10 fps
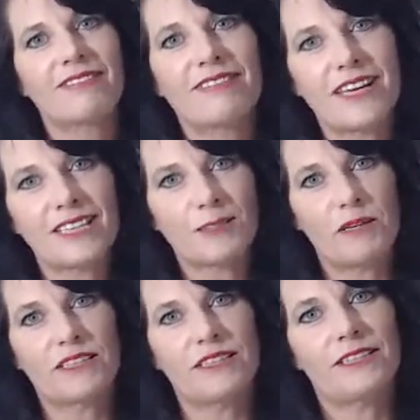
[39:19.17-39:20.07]
That's
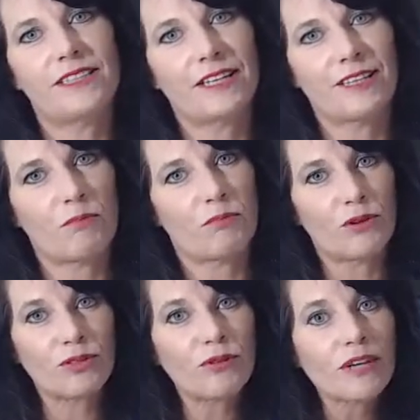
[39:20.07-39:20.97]
pixie stick number
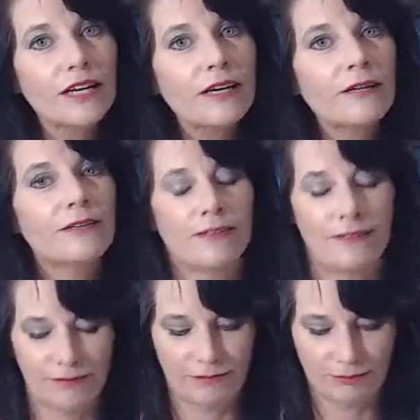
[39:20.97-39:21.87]
three. that's
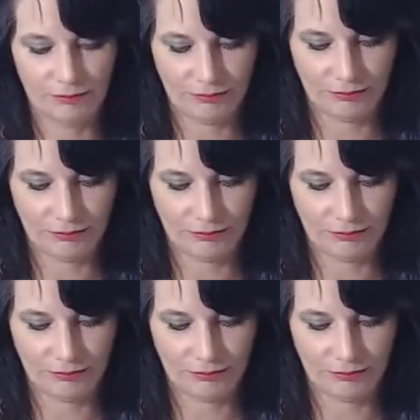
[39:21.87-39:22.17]
all you do.